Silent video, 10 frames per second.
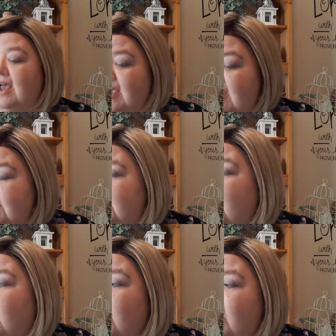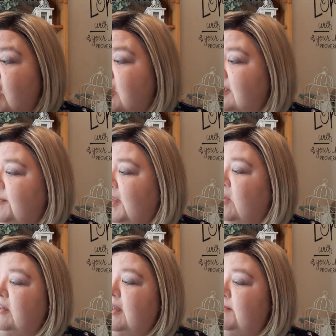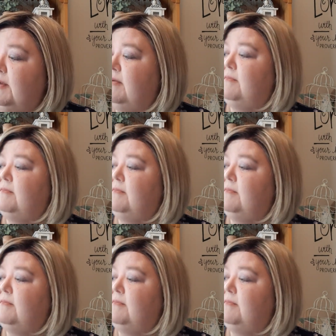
um, called let me hold up